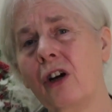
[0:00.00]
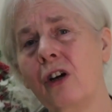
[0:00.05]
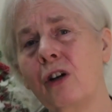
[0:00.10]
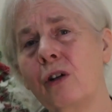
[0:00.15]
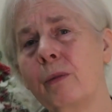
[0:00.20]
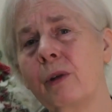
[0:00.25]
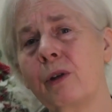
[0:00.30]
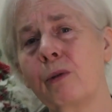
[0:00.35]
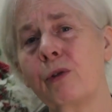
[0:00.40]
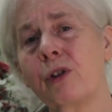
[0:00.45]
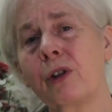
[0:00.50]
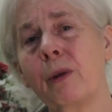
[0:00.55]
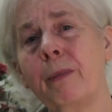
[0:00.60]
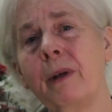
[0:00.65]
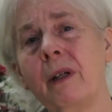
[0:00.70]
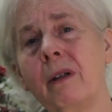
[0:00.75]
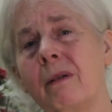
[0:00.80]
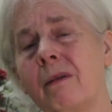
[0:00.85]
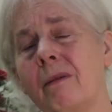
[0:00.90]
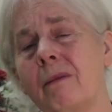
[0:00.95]
home and was a
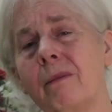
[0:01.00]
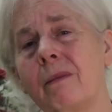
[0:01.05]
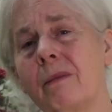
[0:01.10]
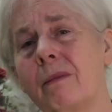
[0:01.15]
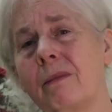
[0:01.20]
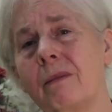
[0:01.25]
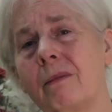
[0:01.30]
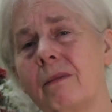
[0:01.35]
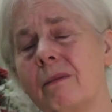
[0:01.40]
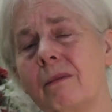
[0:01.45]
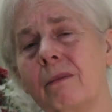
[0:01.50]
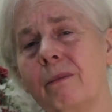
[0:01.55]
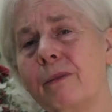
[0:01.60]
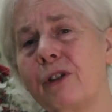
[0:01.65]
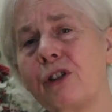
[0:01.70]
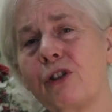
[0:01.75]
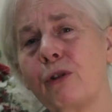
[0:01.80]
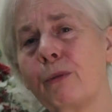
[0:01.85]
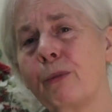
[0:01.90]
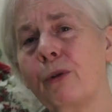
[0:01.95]
bit
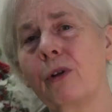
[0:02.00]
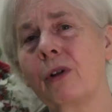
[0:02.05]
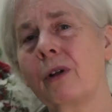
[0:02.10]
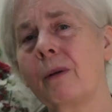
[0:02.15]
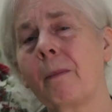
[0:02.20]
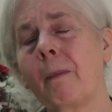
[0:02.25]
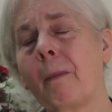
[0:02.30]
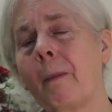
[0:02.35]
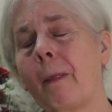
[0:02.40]
miserable,